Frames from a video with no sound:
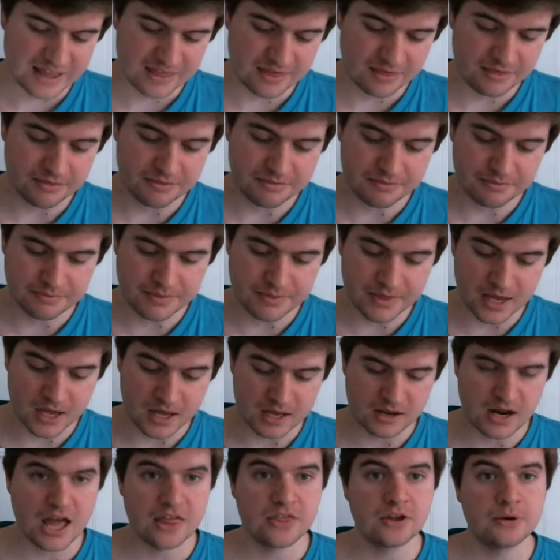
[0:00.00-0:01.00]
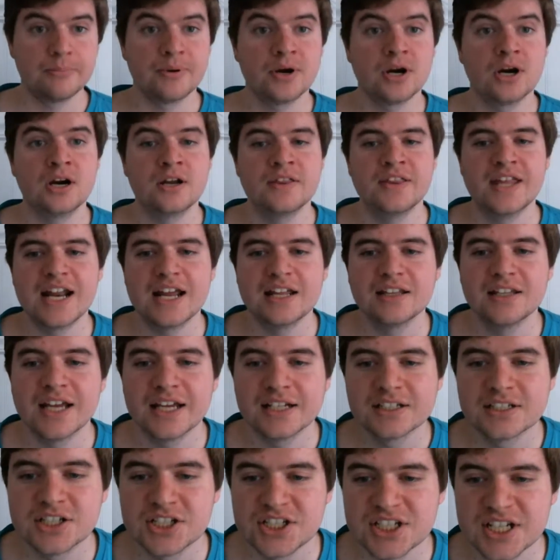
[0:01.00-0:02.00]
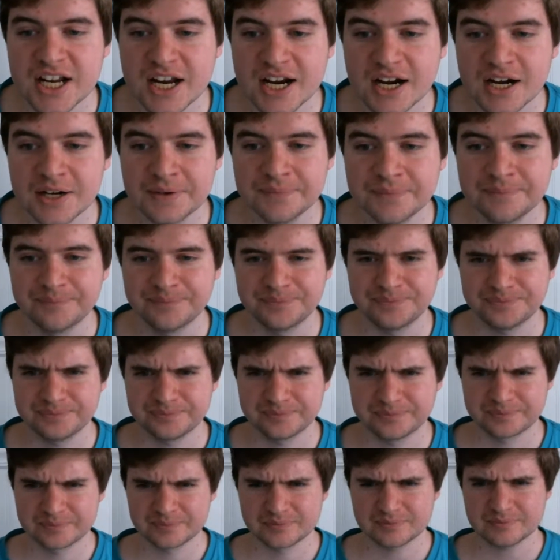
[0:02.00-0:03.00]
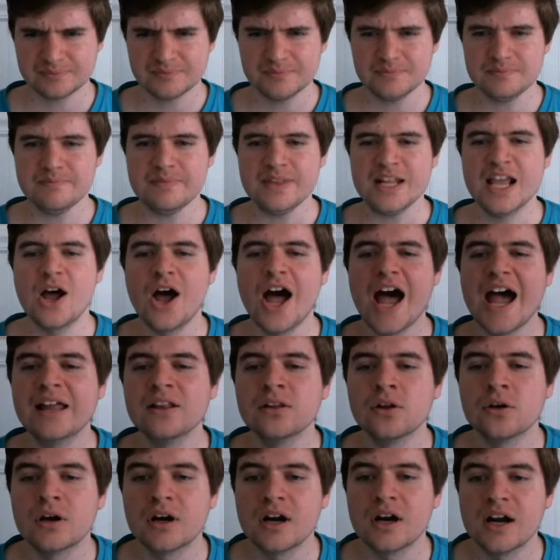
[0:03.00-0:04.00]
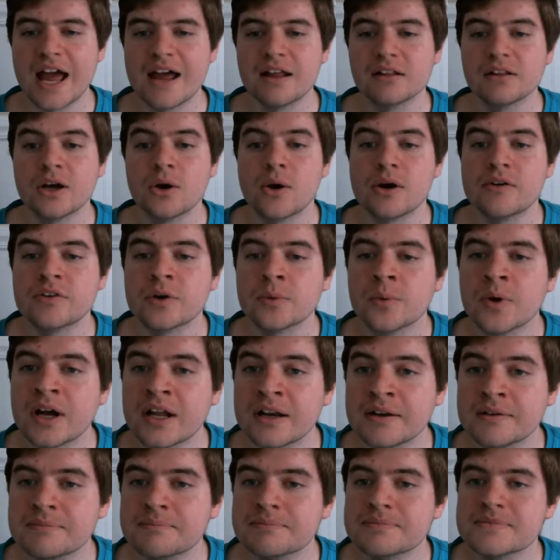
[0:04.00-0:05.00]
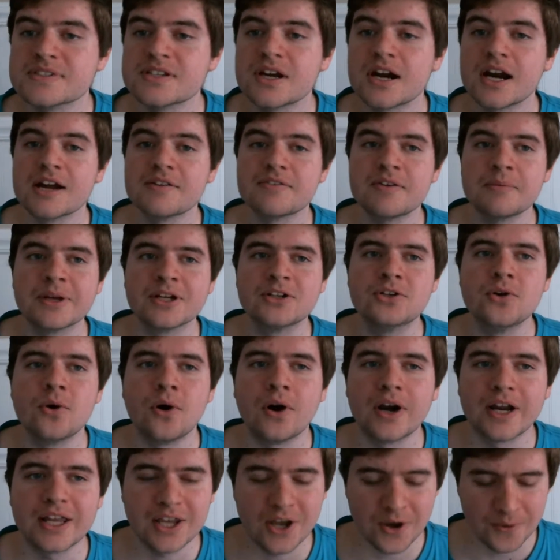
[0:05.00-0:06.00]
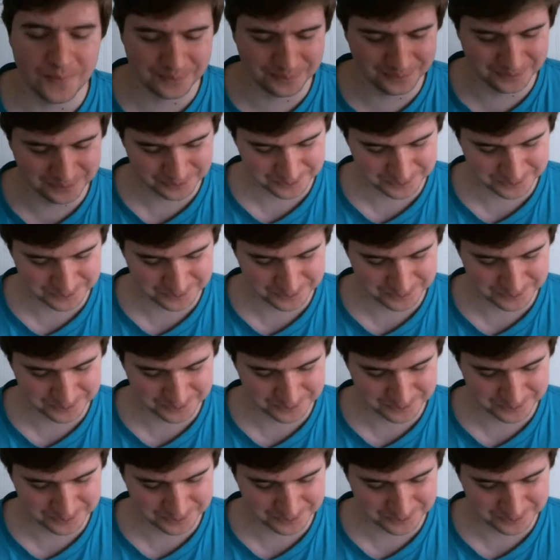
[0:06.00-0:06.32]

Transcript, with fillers: And the other burn that I'd like to share. Now, hi, Laura. Hello, everyone. Sorry if I'm ignoring you.